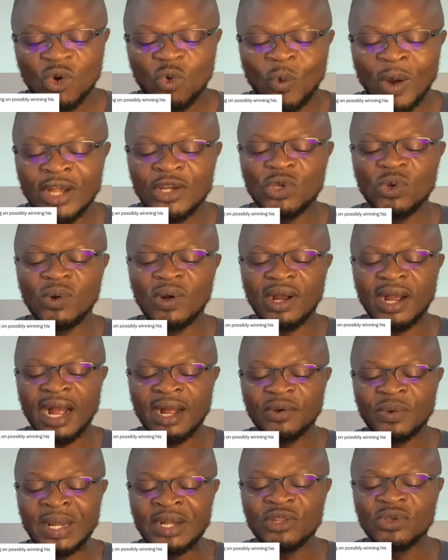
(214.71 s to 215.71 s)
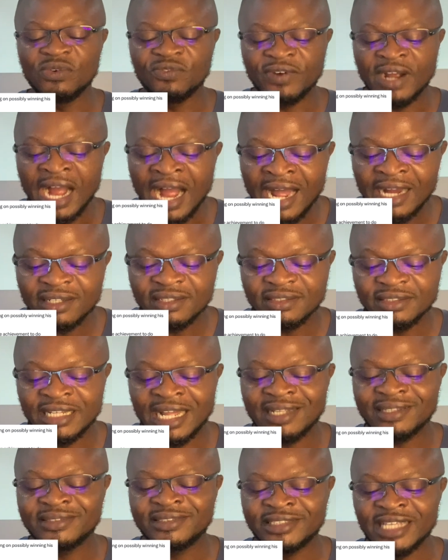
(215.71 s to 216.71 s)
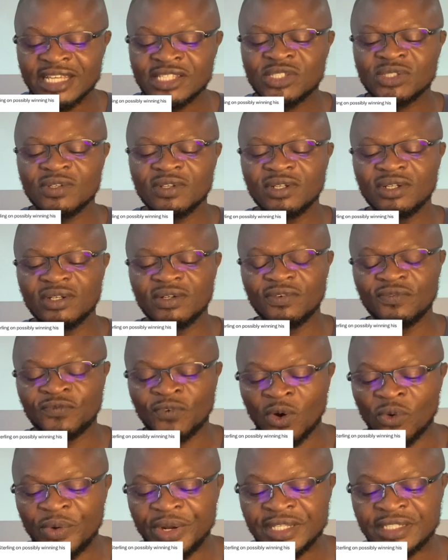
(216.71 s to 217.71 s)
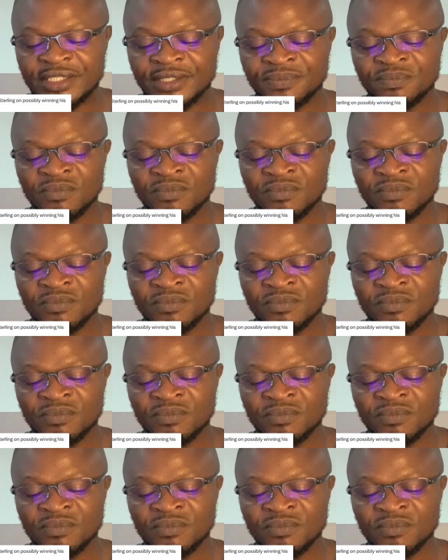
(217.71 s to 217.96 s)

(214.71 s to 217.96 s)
When, you, when you've had that taste for it,